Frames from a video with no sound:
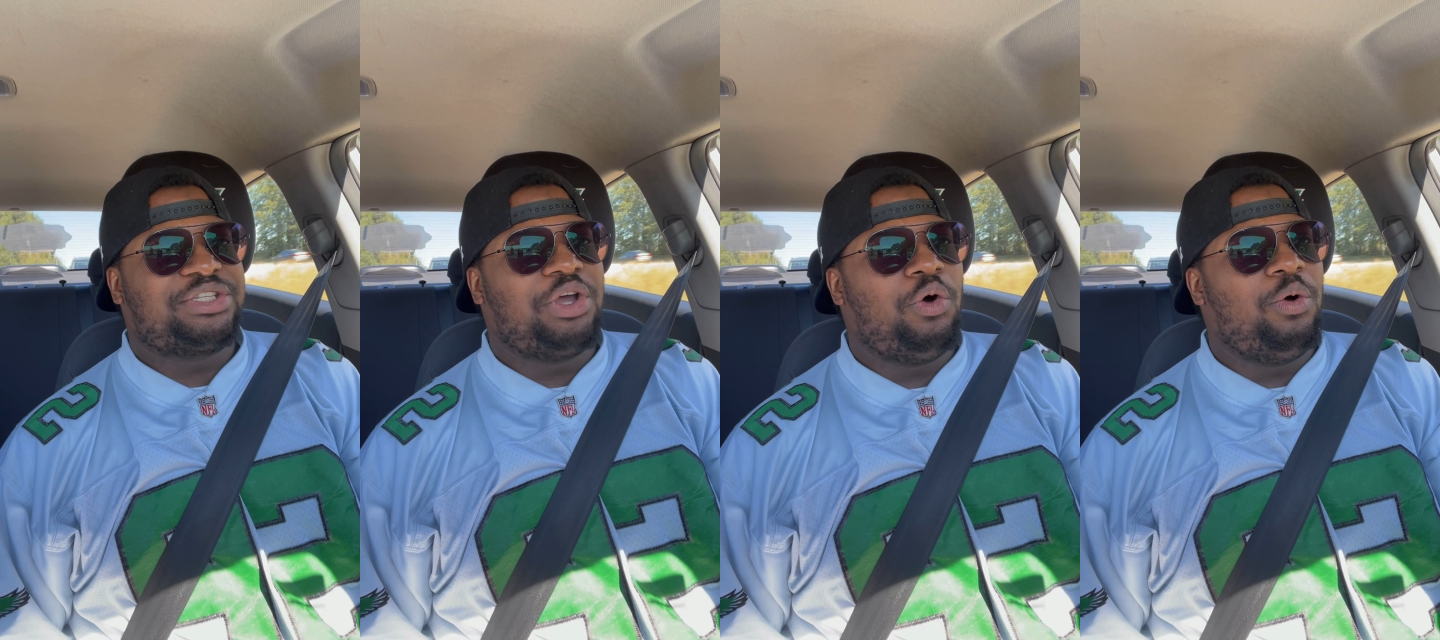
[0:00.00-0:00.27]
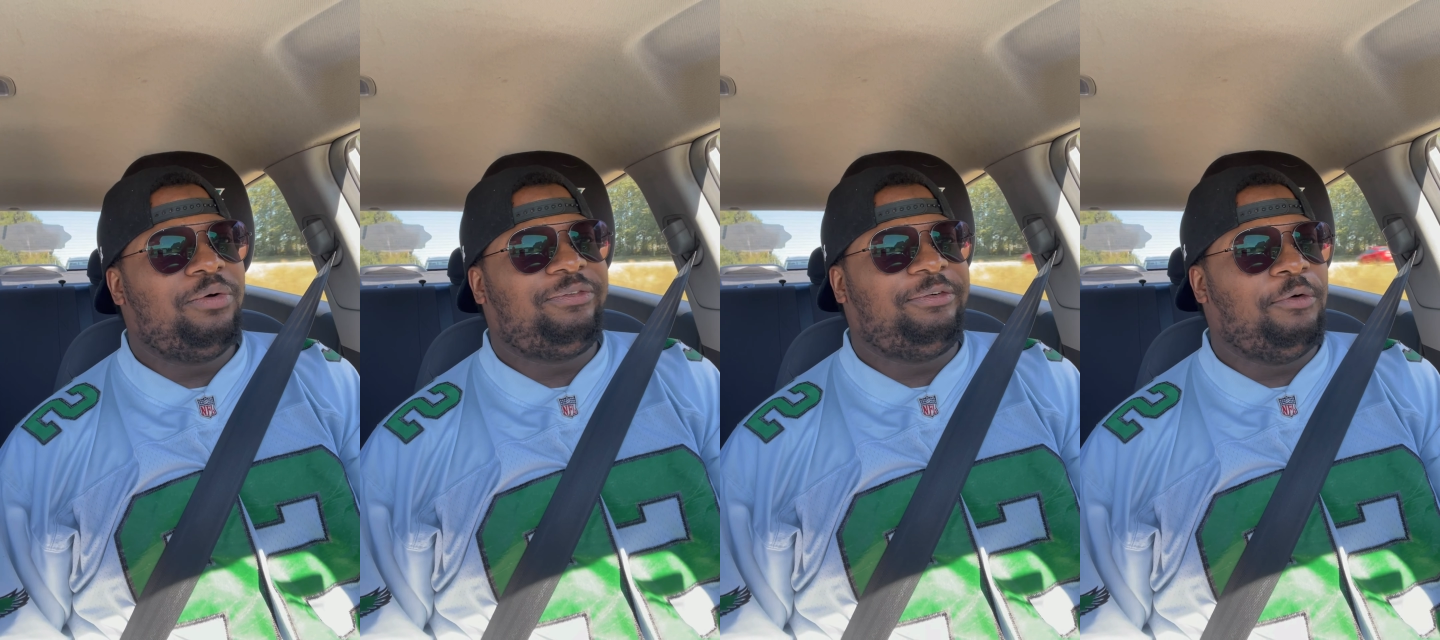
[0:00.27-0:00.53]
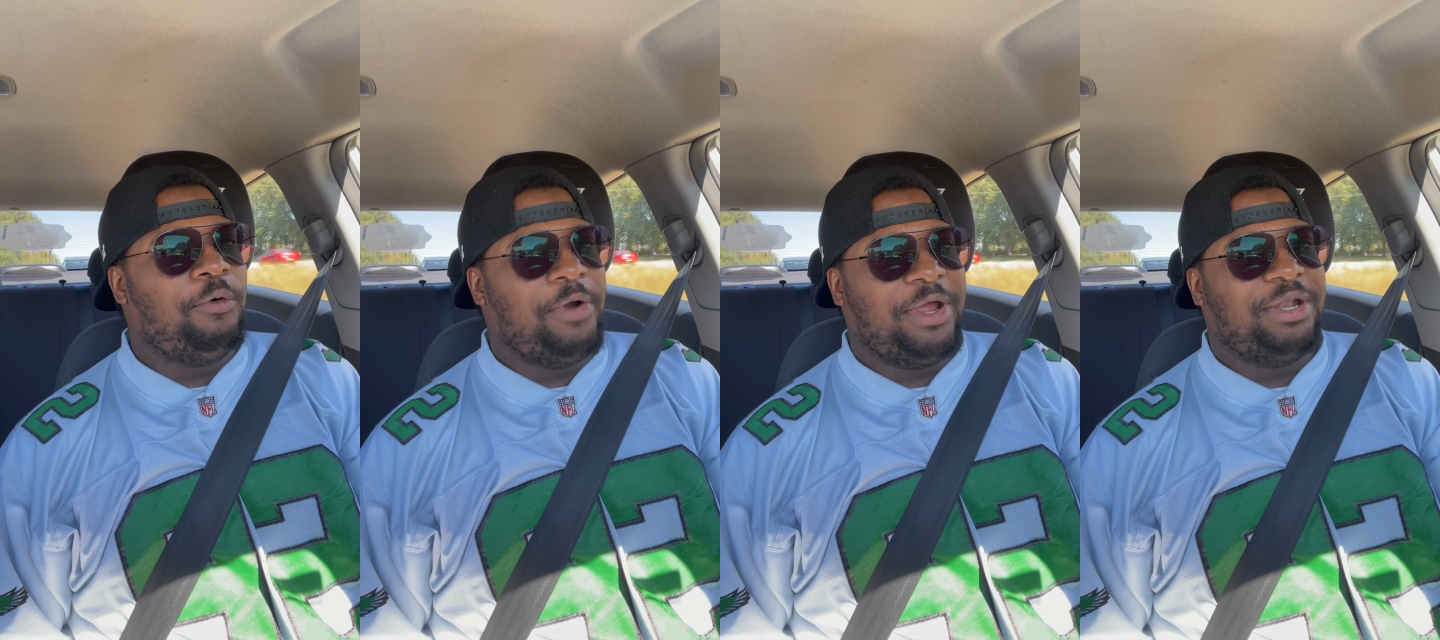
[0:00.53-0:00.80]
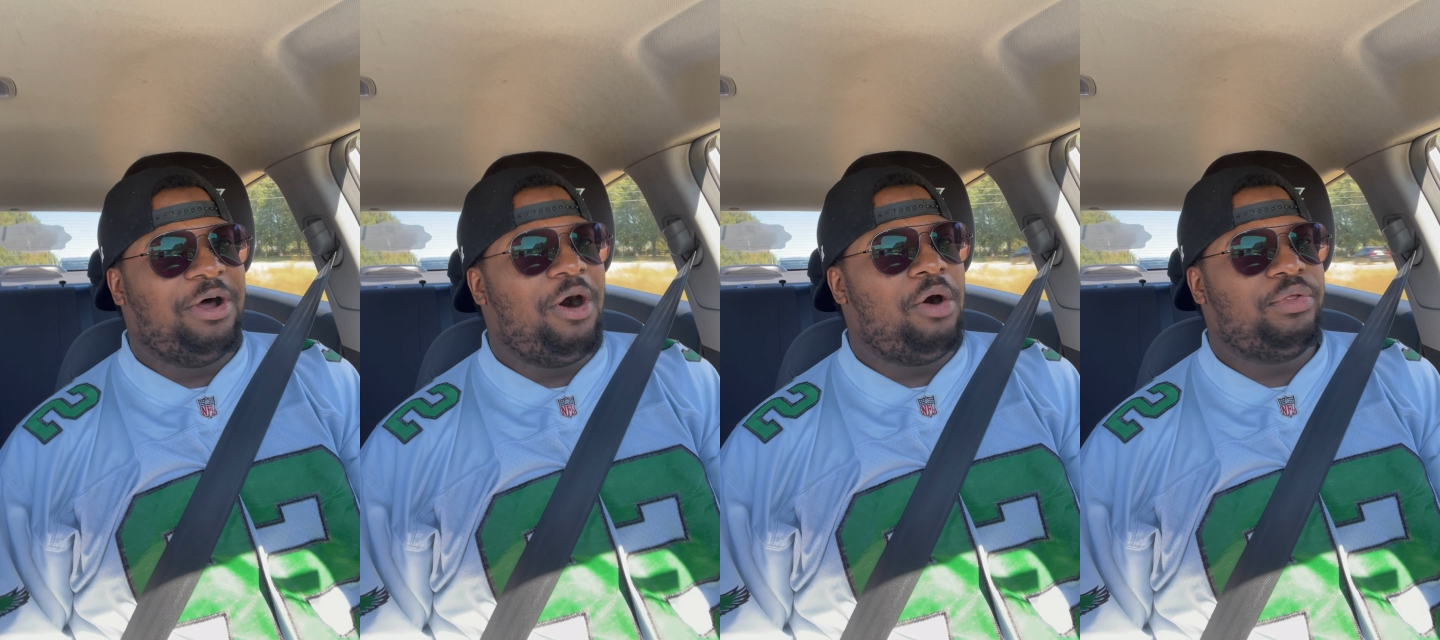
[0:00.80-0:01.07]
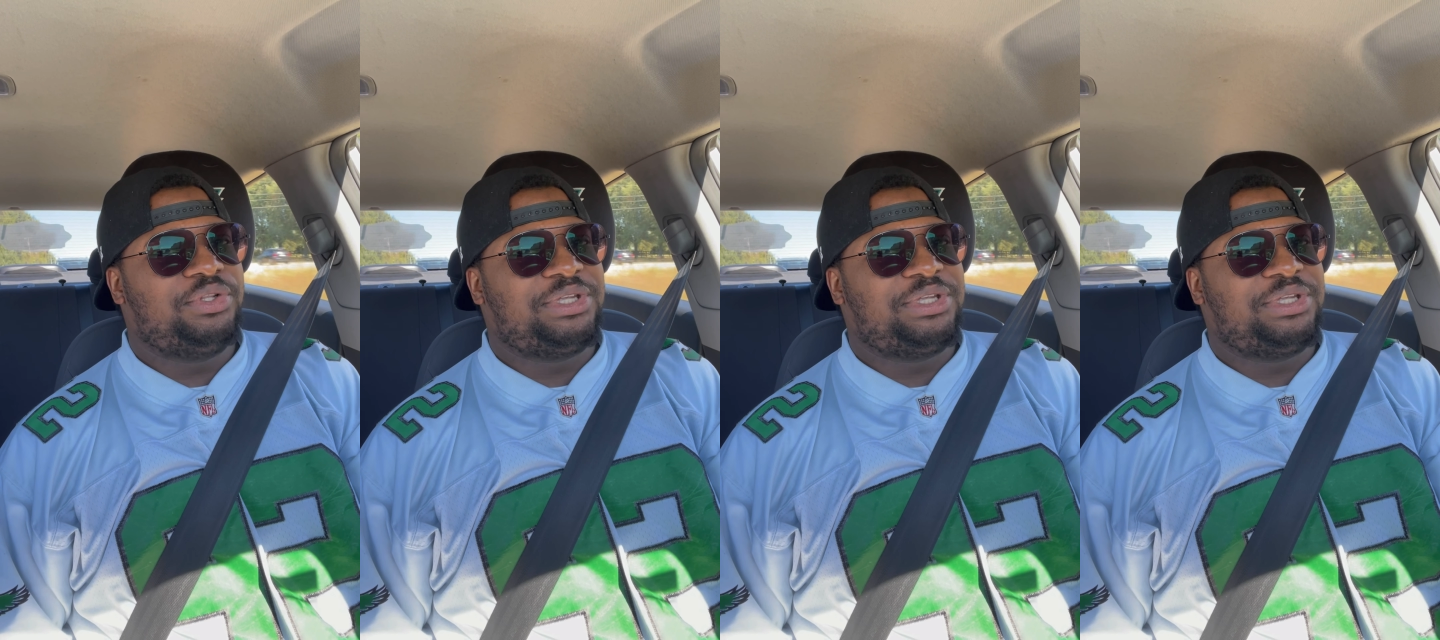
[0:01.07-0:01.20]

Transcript: going for it all the